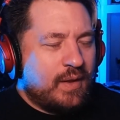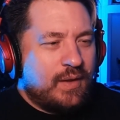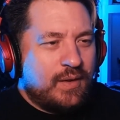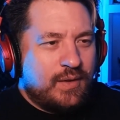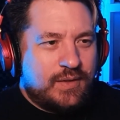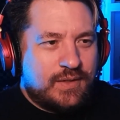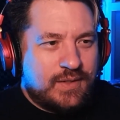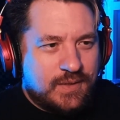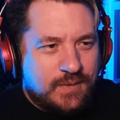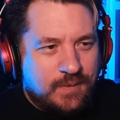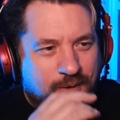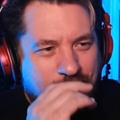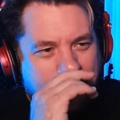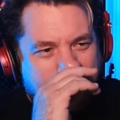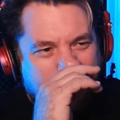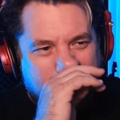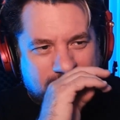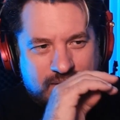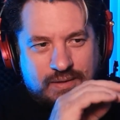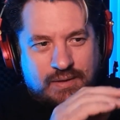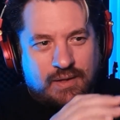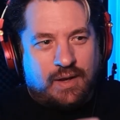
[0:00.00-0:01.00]
Just one
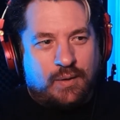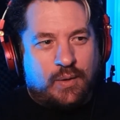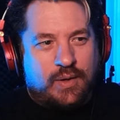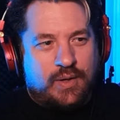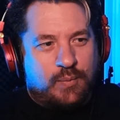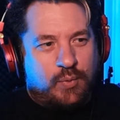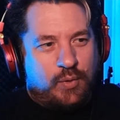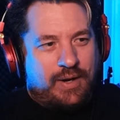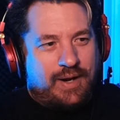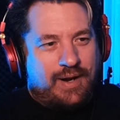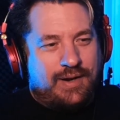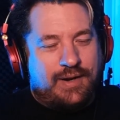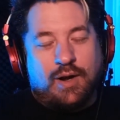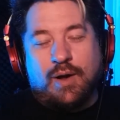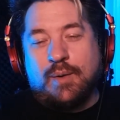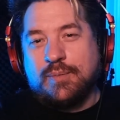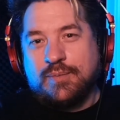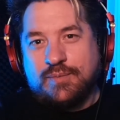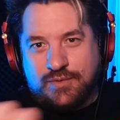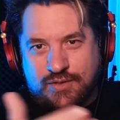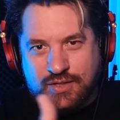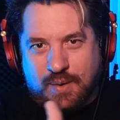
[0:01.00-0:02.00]
thing I wanted to point out, I know
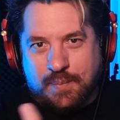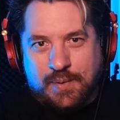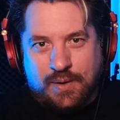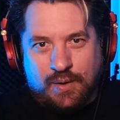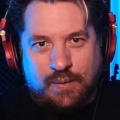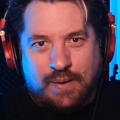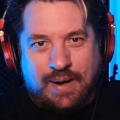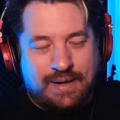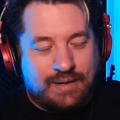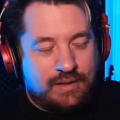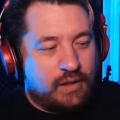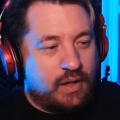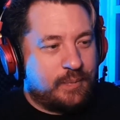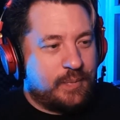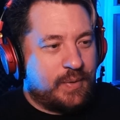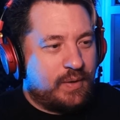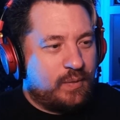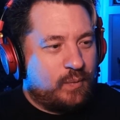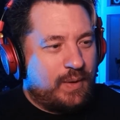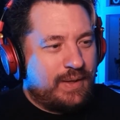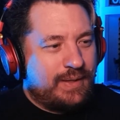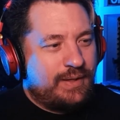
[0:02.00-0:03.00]
I'm jumping around a lot,
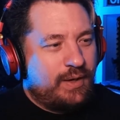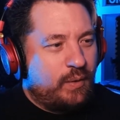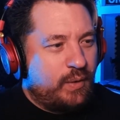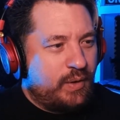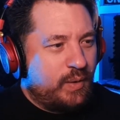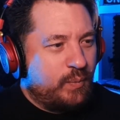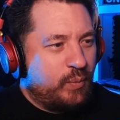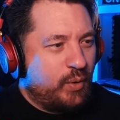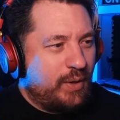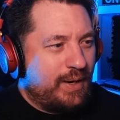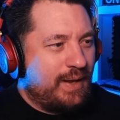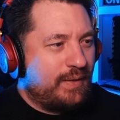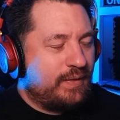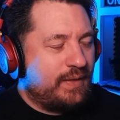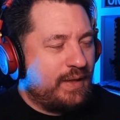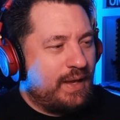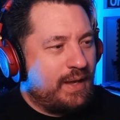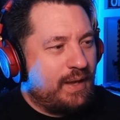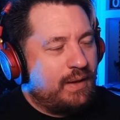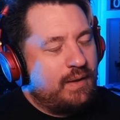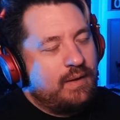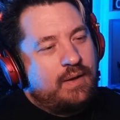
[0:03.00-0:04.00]
but one thing I wanted to point out
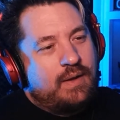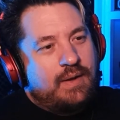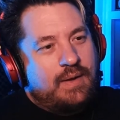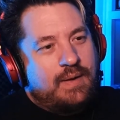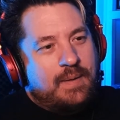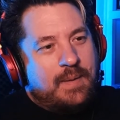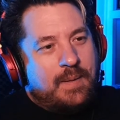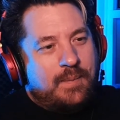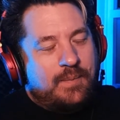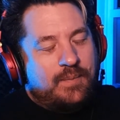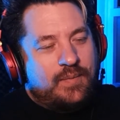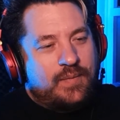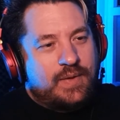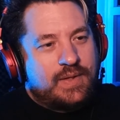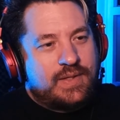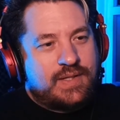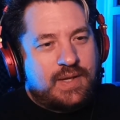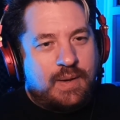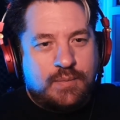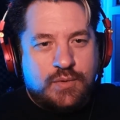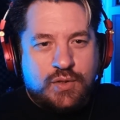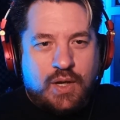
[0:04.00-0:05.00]
there,
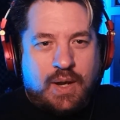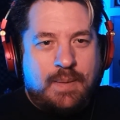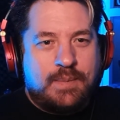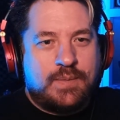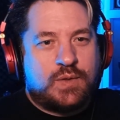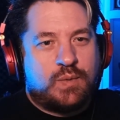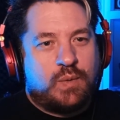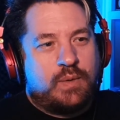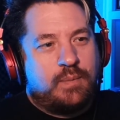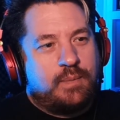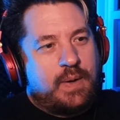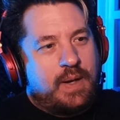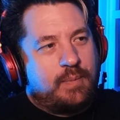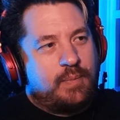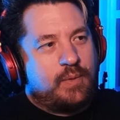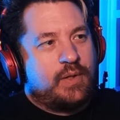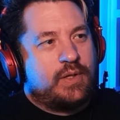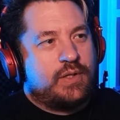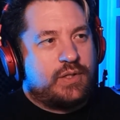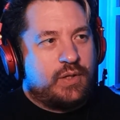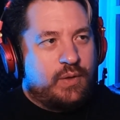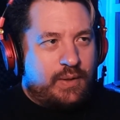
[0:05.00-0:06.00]
sometimes when people
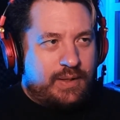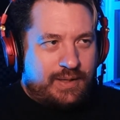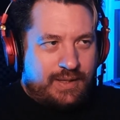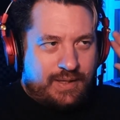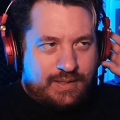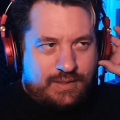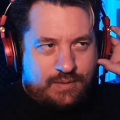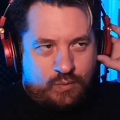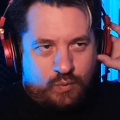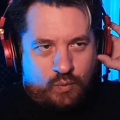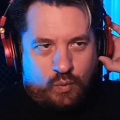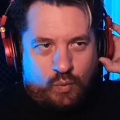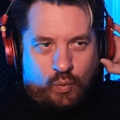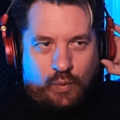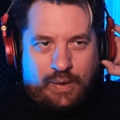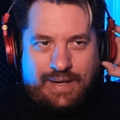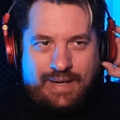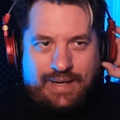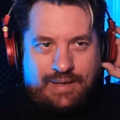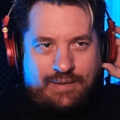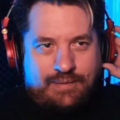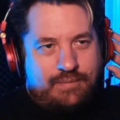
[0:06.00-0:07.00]
are doing these
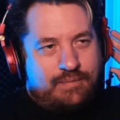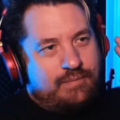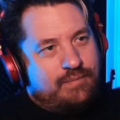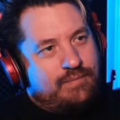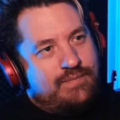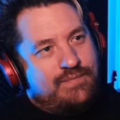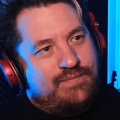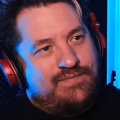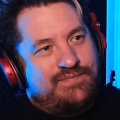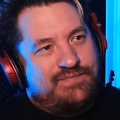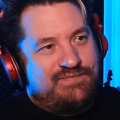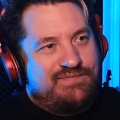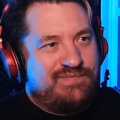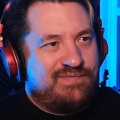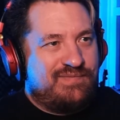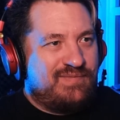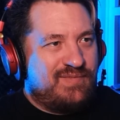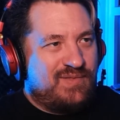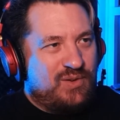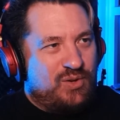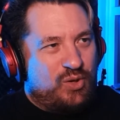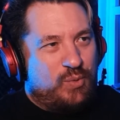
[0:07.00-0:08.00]
weird,
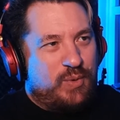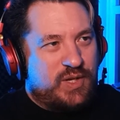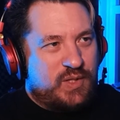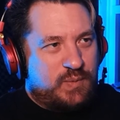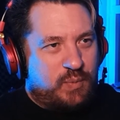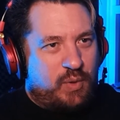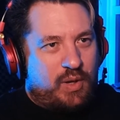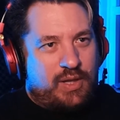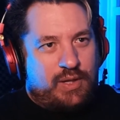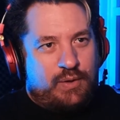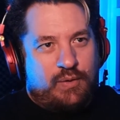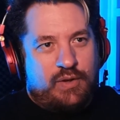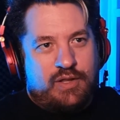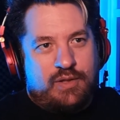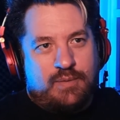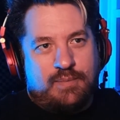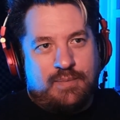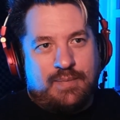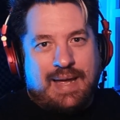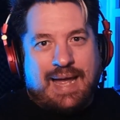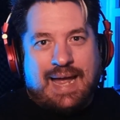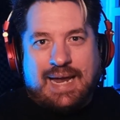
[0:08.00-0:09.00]
almost
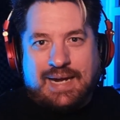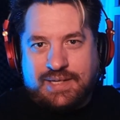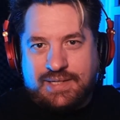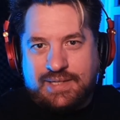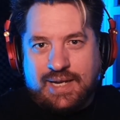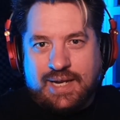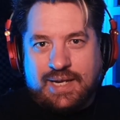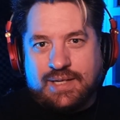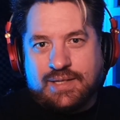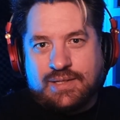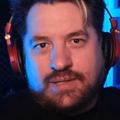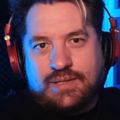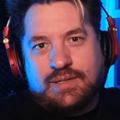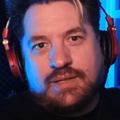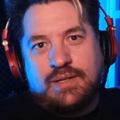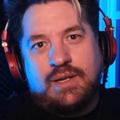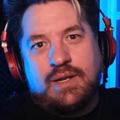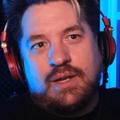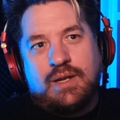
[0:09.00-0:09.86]
polyrhythm accents,